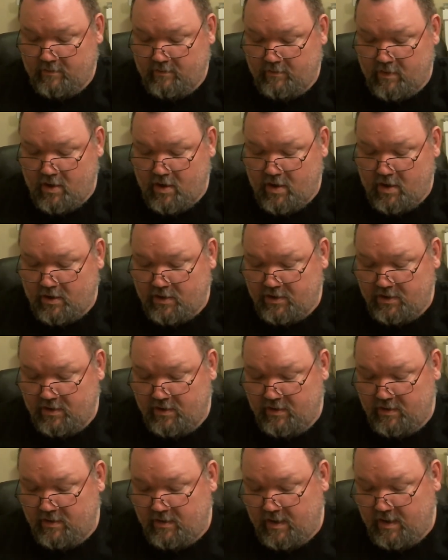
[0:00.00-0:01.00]

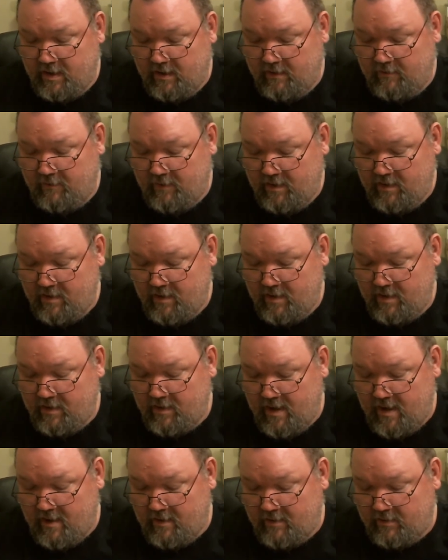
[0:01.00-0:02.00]
auctions, anything like
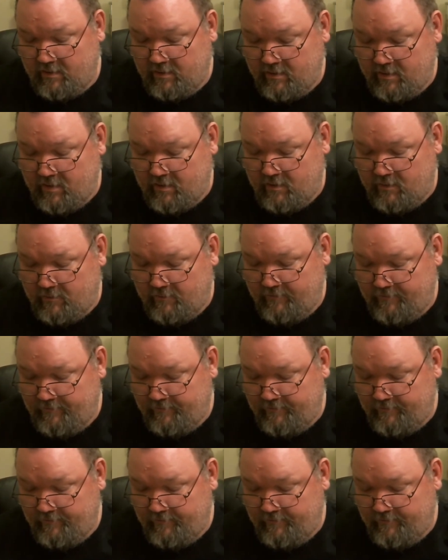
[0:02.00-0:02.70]
that. So